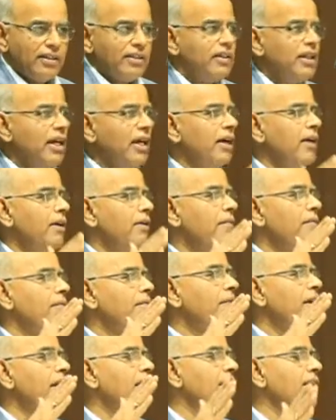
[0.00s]
the
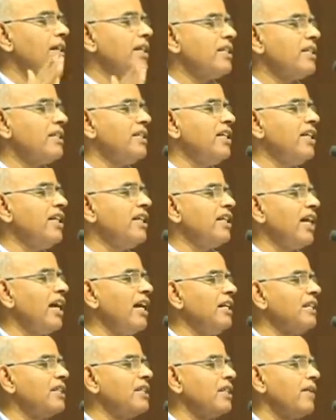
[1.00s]
various
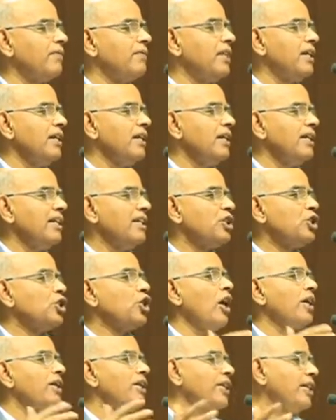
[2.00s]
details of the
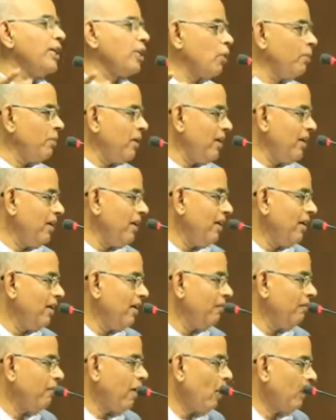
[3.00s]
charge sheet to be
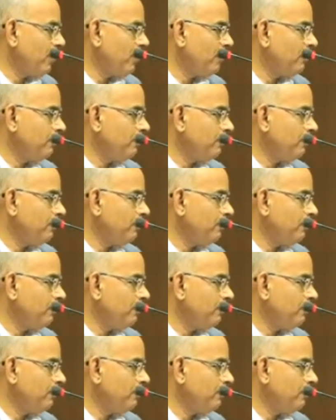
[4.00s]
found.